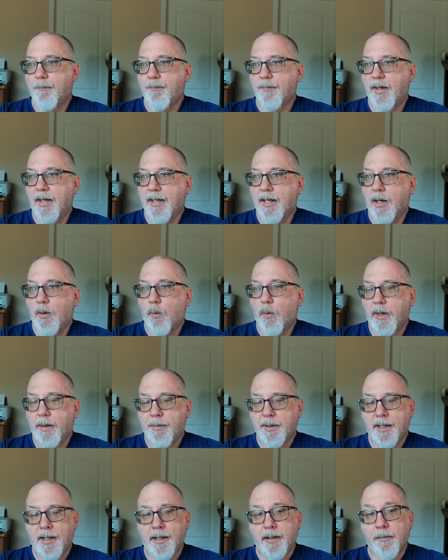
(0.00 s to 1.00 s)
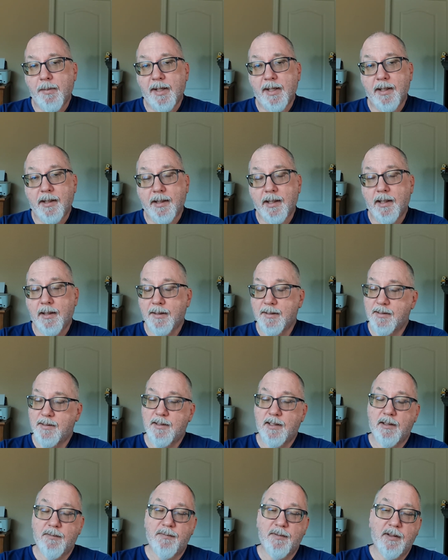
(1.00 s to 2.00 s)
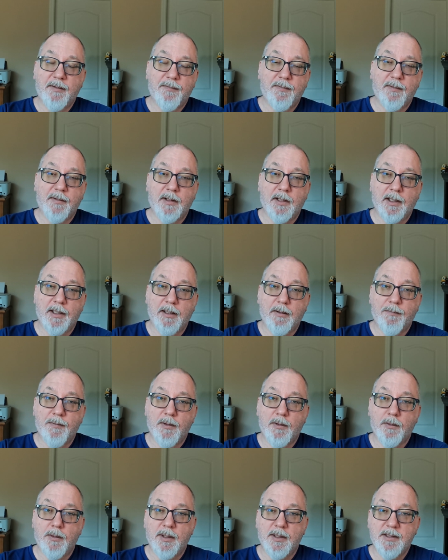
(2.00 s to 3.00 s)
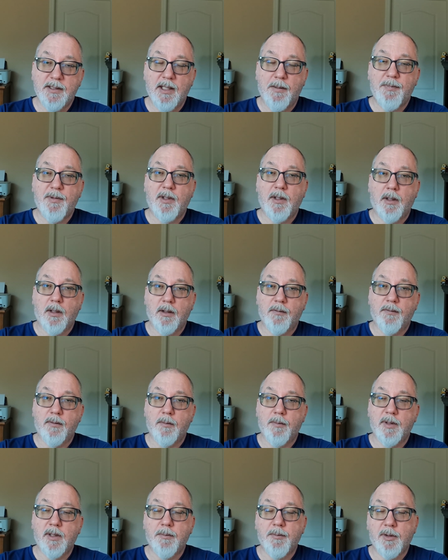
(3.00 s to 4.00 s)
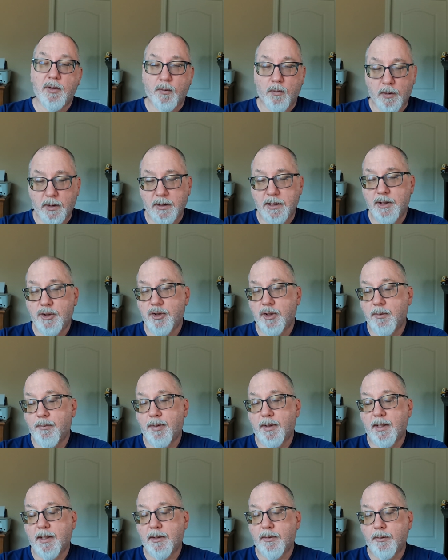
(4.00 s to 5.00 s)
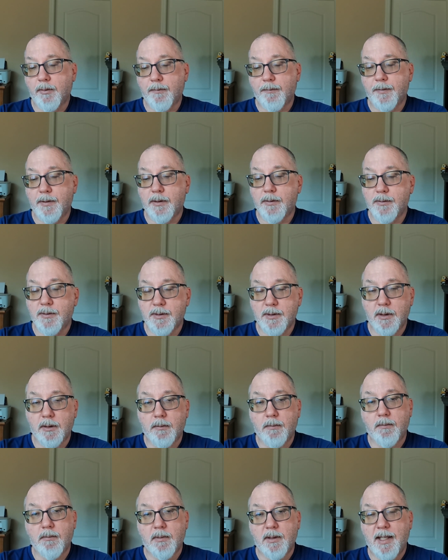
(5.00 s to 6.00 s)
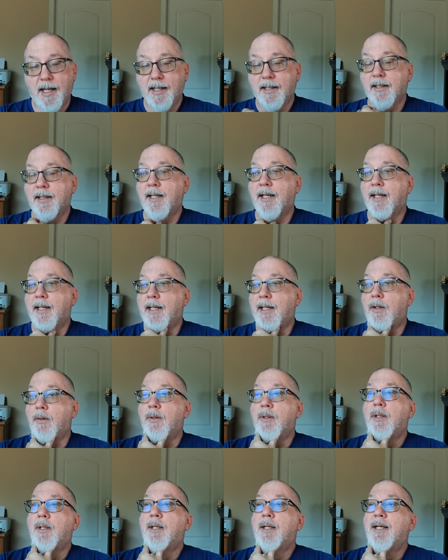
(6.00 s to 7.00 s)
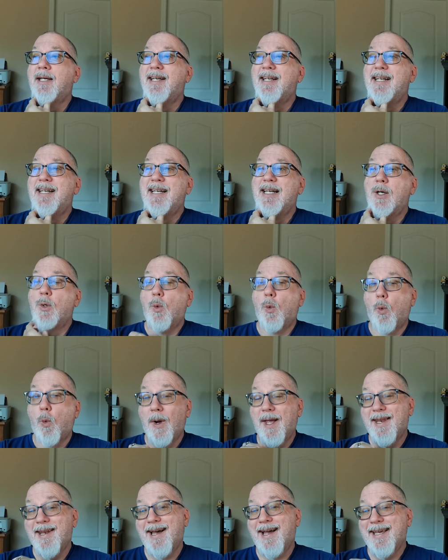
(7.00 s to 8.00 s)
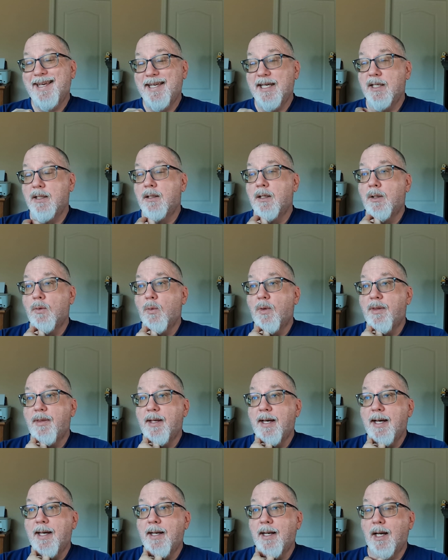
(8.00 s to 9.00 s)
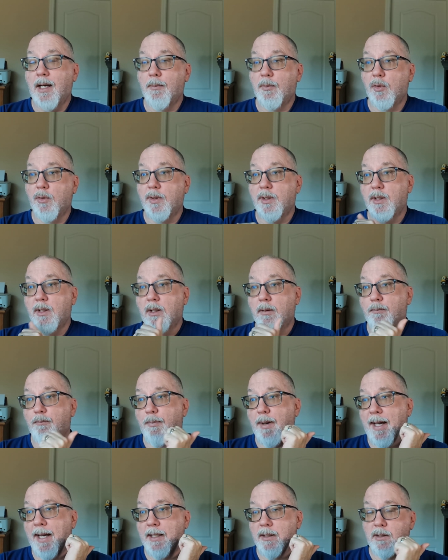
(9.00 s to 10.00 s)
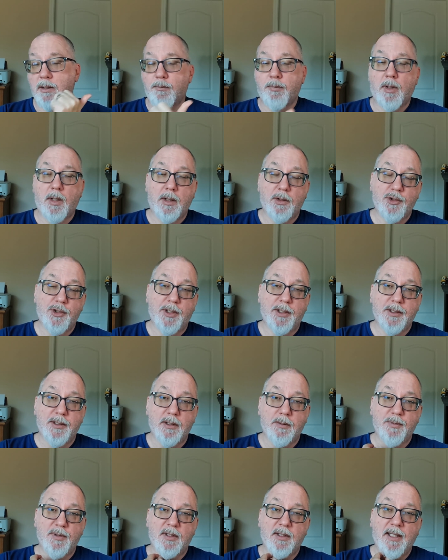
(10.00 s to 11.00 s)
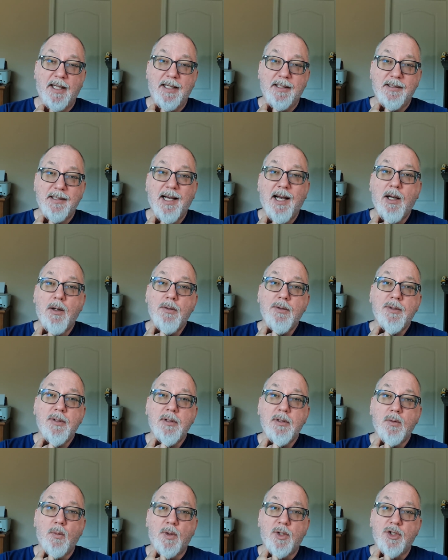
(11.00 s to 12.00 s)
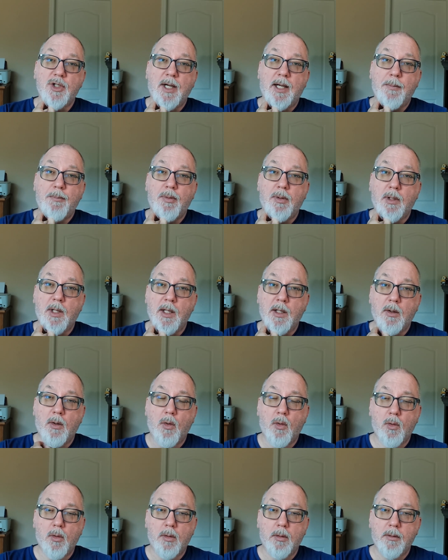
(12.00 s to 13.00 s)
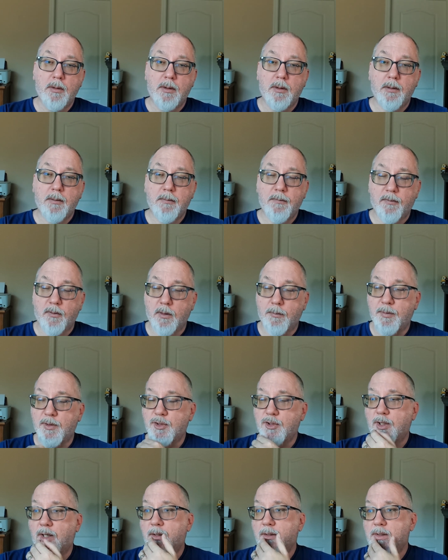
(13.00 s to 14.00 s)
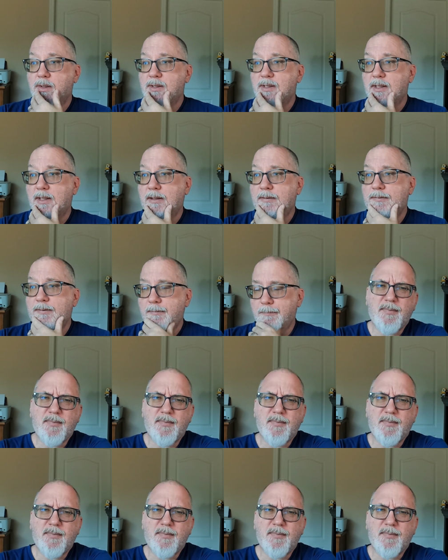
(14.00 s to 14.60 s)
I got way behind on my NetGalley stuff, and I feel like if you accept the arc from them, you really should put out the review. So, knocking that out. When I get done with that, I'm going to get back to Paul Jessup's Glass House, which I put on hold for a bunch of other stuff.